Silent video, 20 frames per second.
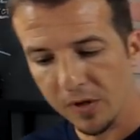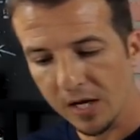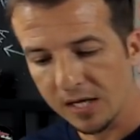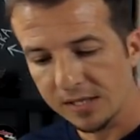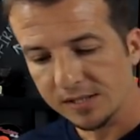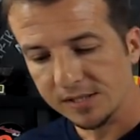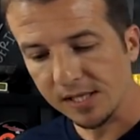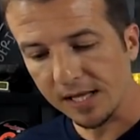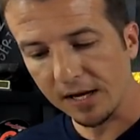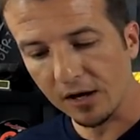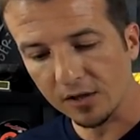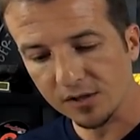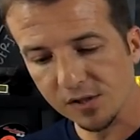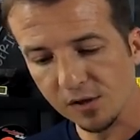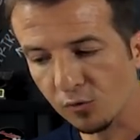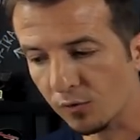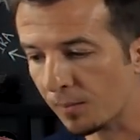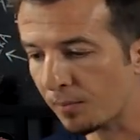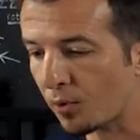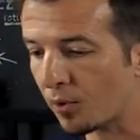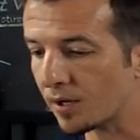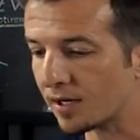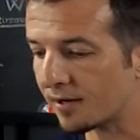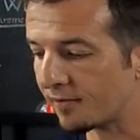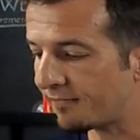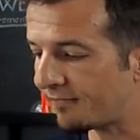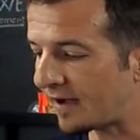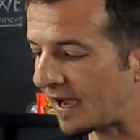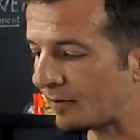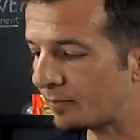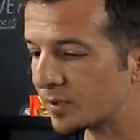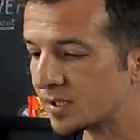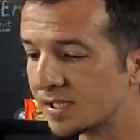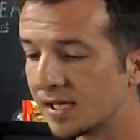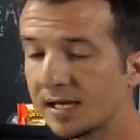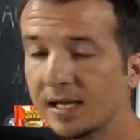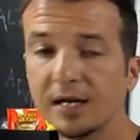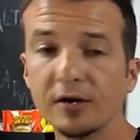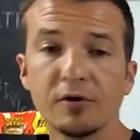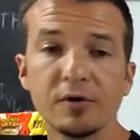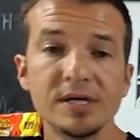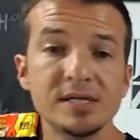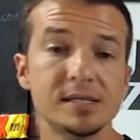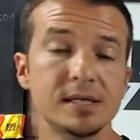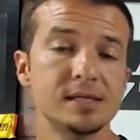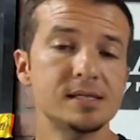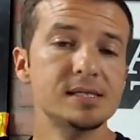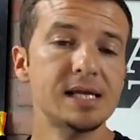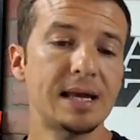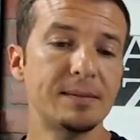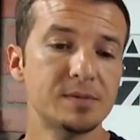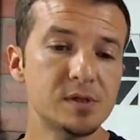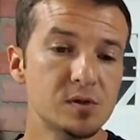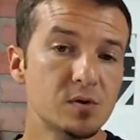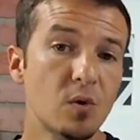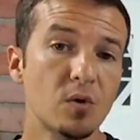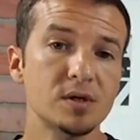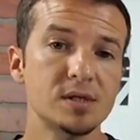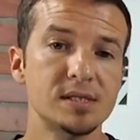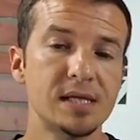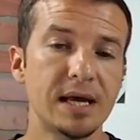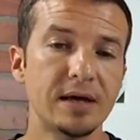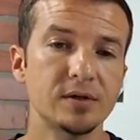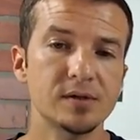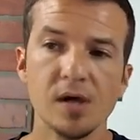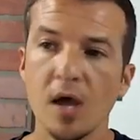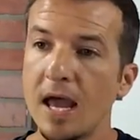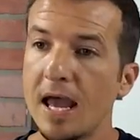So they also reported a 5% increase in same-store sales.